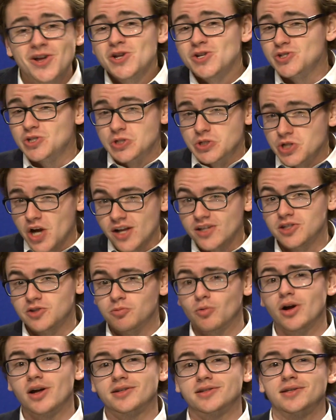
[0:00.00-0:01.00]
just
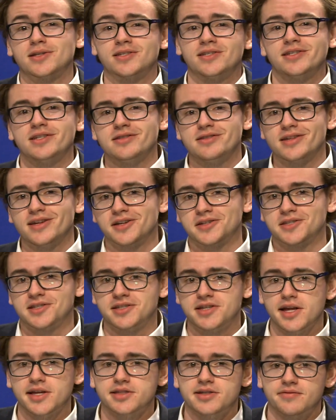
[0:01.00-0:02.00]
want to see the
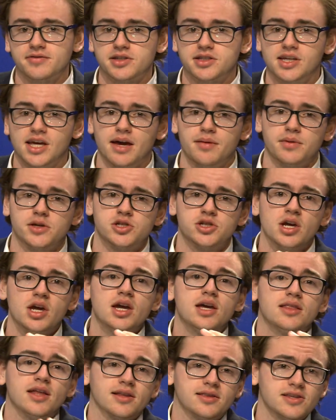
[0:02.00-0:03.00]
extent of the damage
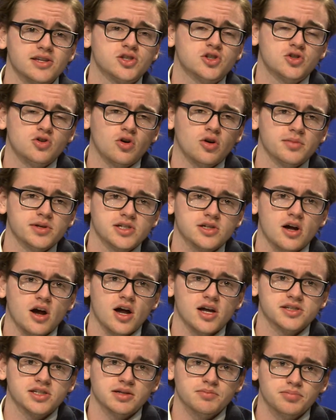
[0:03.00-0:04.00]
that this storm is
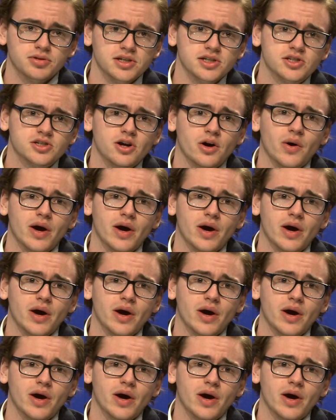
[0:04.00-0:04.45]
causing. Please go